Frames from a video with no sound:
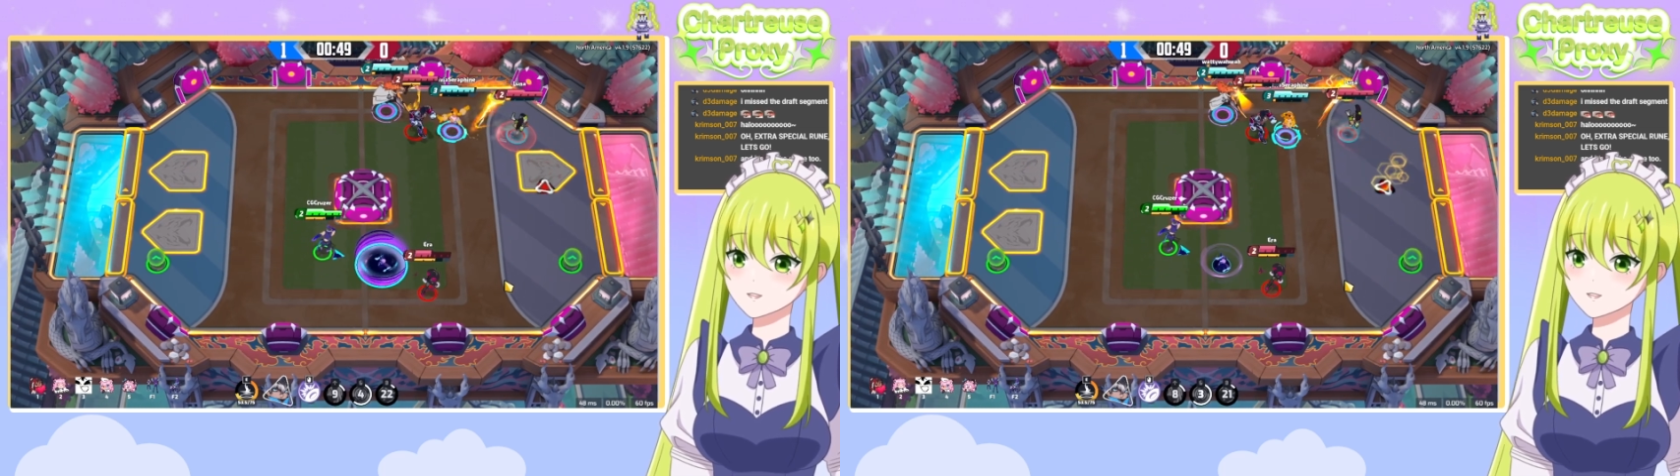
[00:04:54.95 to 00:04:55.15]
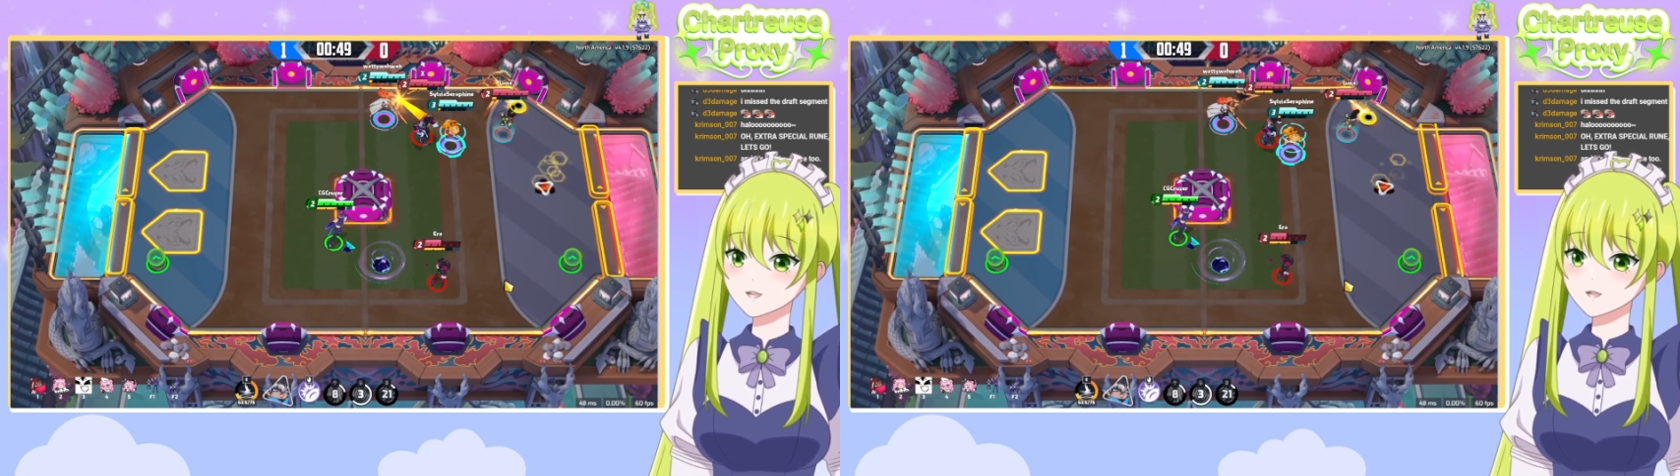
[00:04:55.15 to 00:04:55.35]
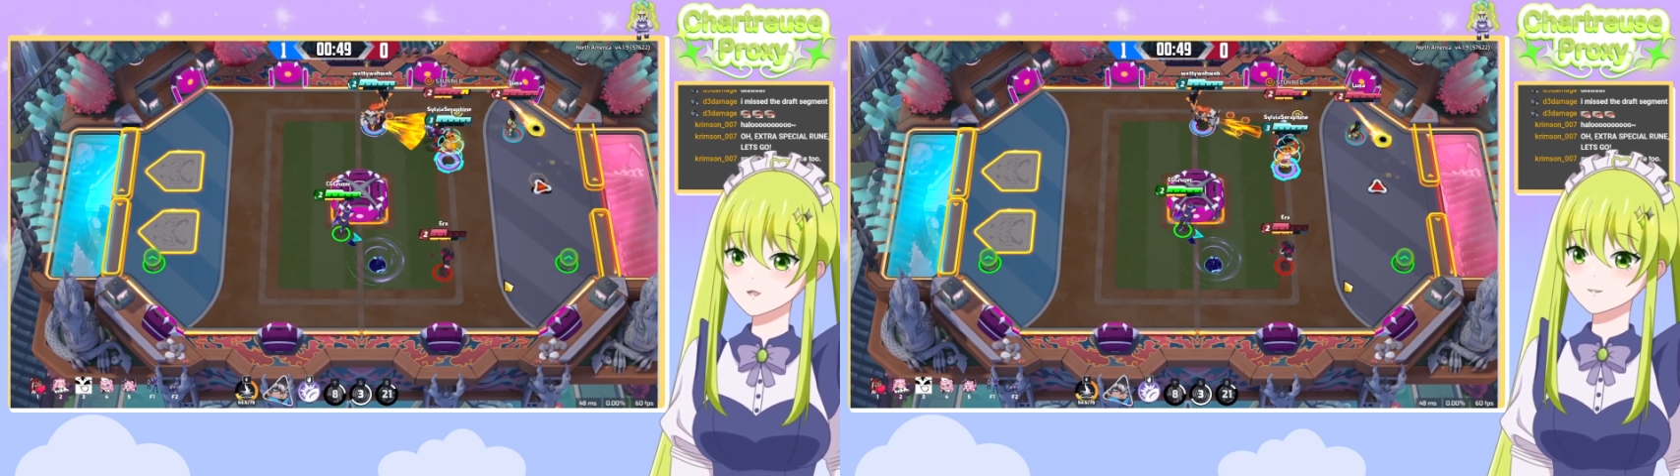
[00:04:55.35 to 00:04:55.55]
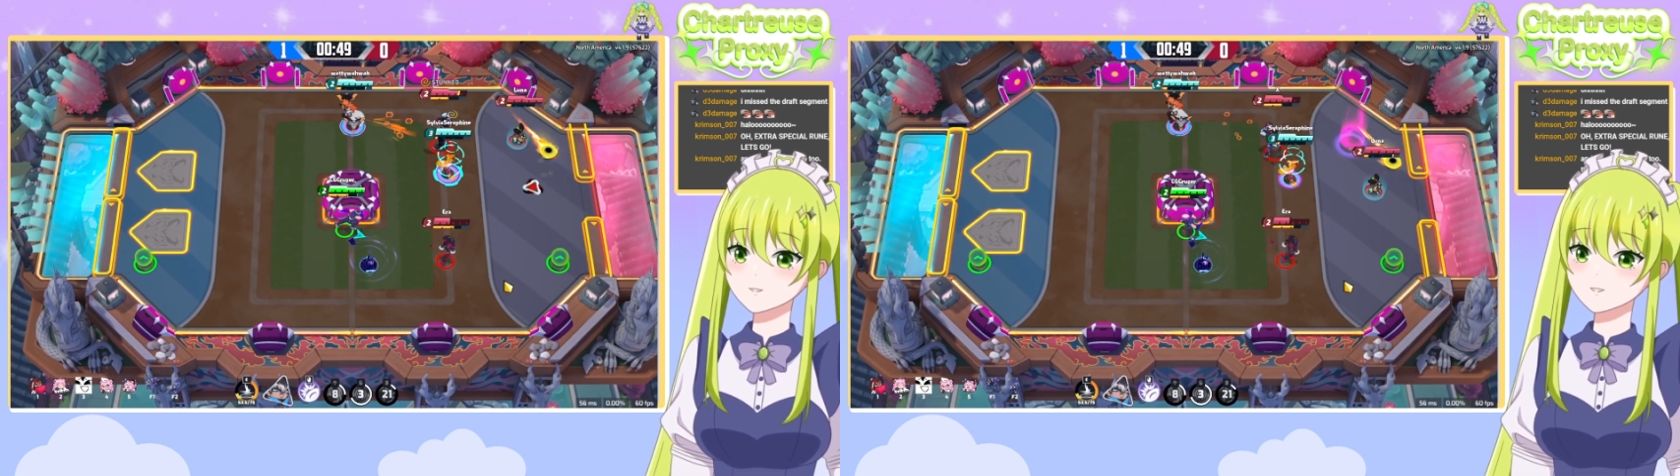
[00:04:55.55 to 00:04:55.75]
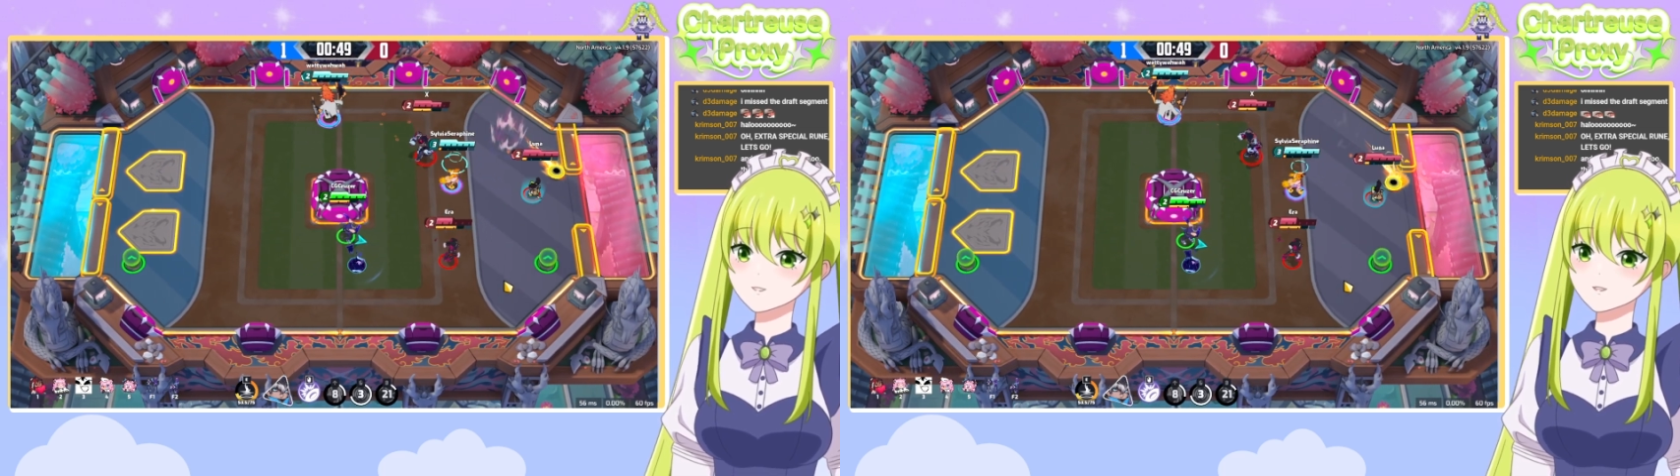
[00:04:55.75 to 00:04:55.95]
Not enough
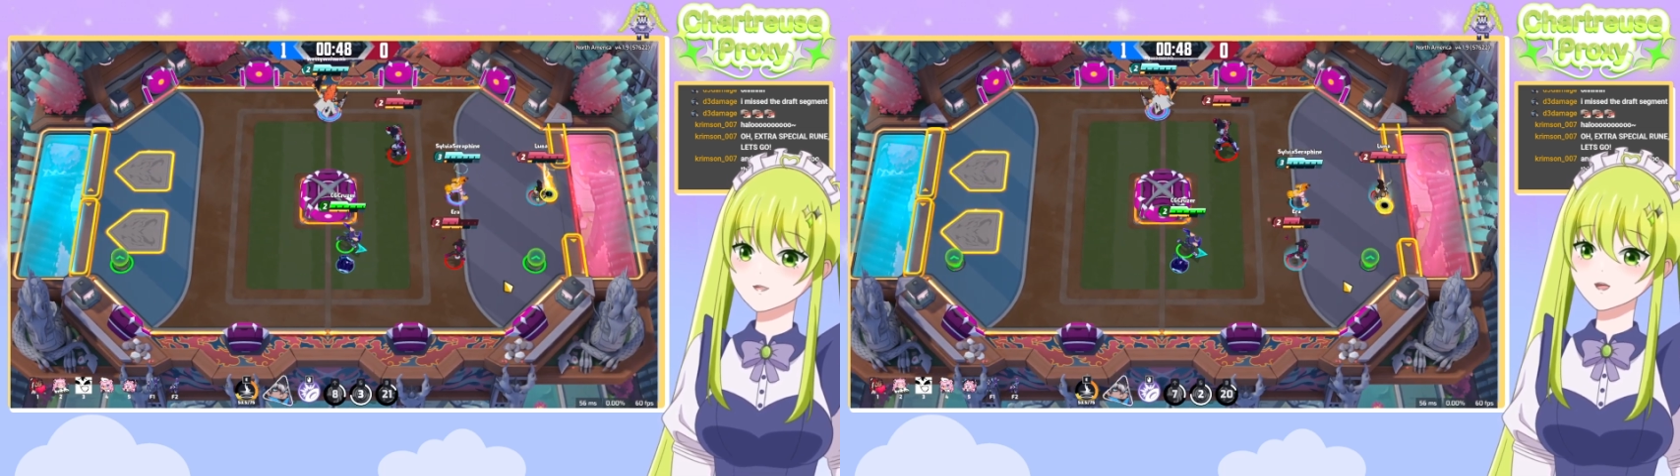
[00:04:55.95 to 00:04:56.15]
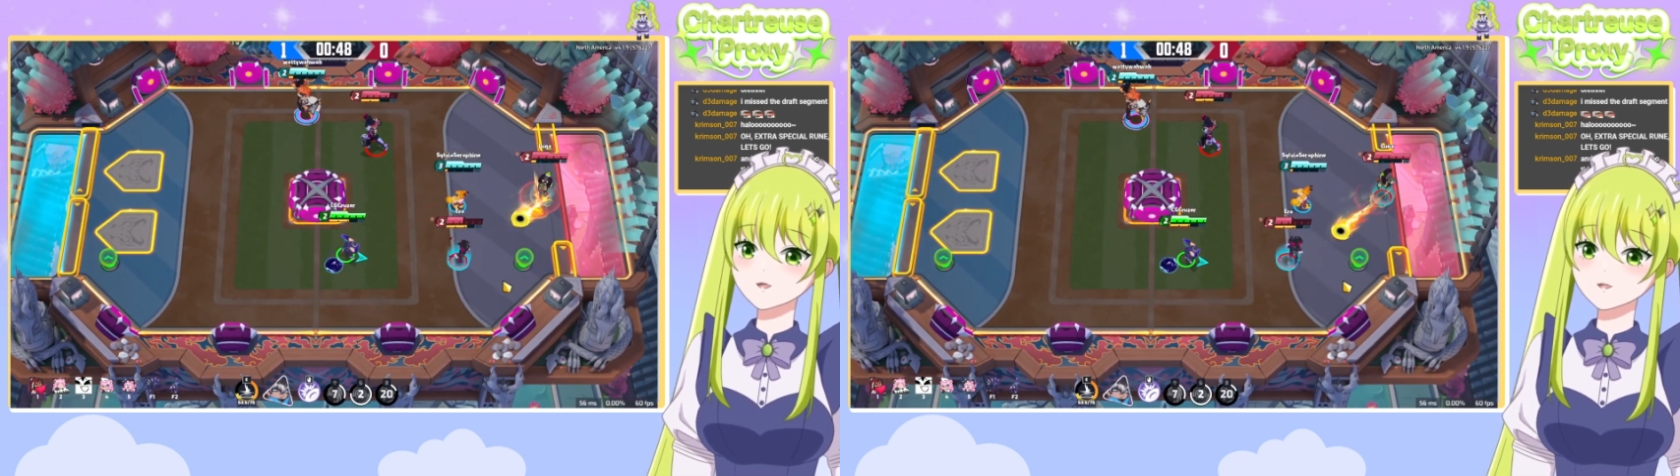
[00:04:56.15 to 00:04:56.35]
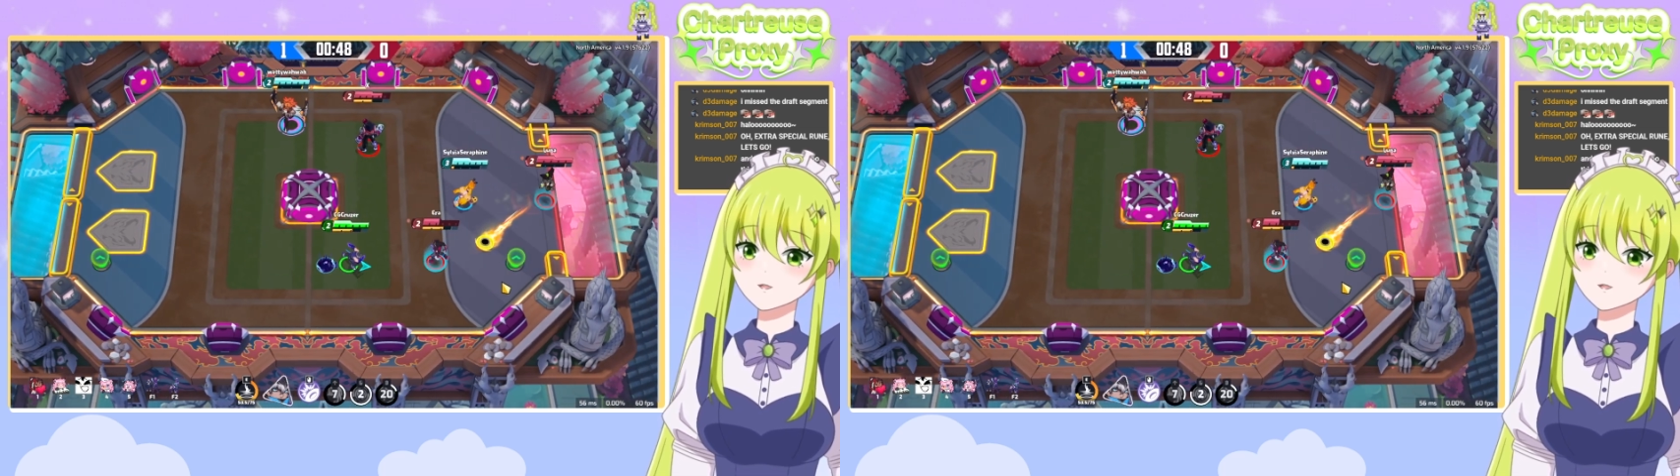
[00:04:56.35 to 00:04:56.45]
pushy yet,